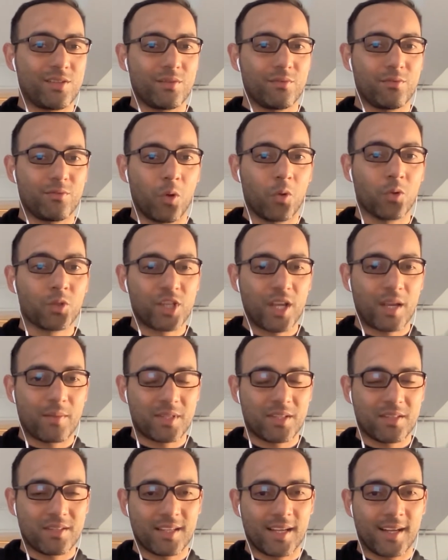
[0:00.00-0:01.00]
of all
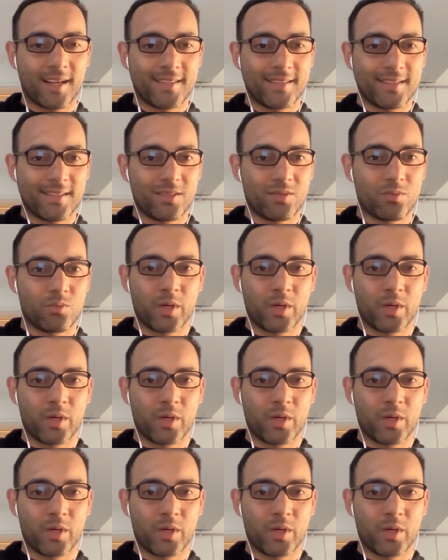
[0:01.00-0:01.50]
shapes and sizes.